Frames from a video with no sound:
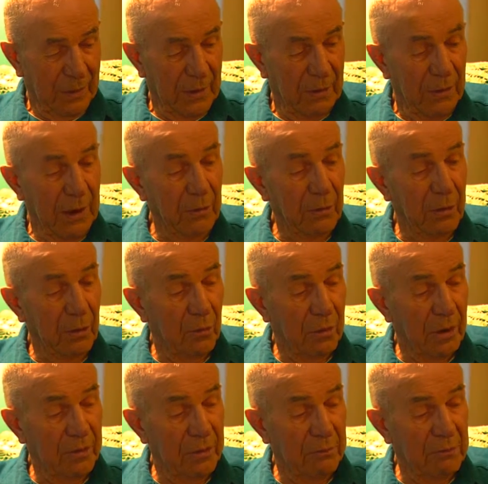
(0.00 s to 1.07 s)
They were the
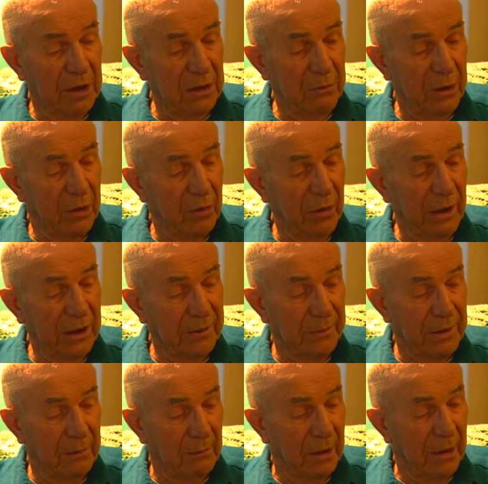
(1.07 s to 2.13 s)
ones that made me quit,
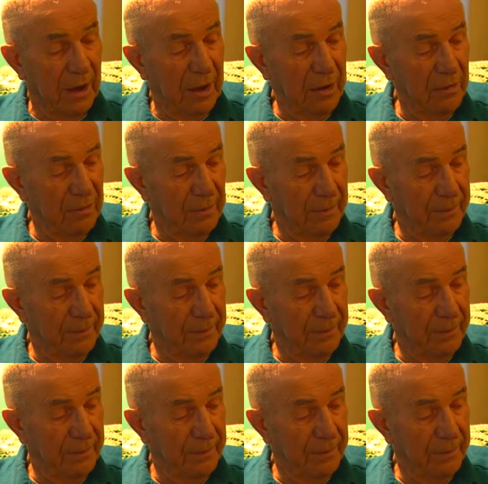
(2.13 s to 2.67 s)
them guys.